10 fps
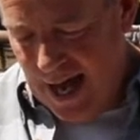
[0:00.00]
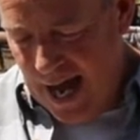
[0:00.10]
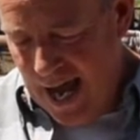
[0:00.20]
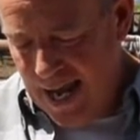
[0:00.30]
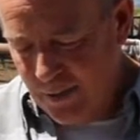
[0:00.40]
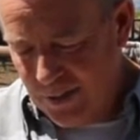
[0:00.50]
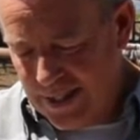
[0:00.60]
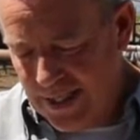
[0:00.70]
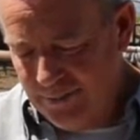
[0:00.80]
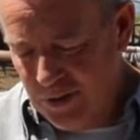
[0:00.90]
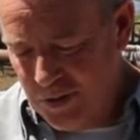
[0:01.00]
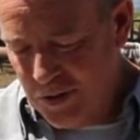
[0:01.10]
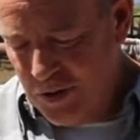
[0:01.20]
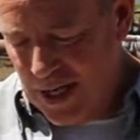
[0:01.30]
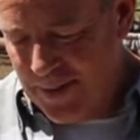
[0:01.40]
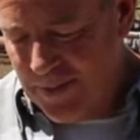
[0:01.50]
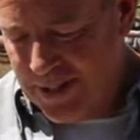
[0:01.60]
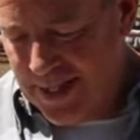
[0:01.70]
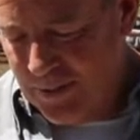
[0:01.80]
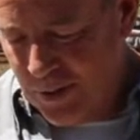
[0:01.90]
I will give you to your
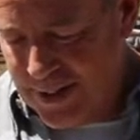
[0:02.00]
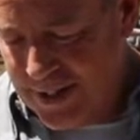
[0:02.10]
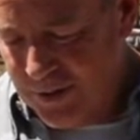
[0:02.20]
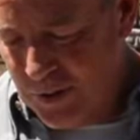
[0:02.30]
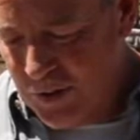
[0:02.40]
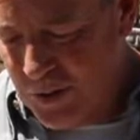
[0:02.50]
enemies and they will kill you.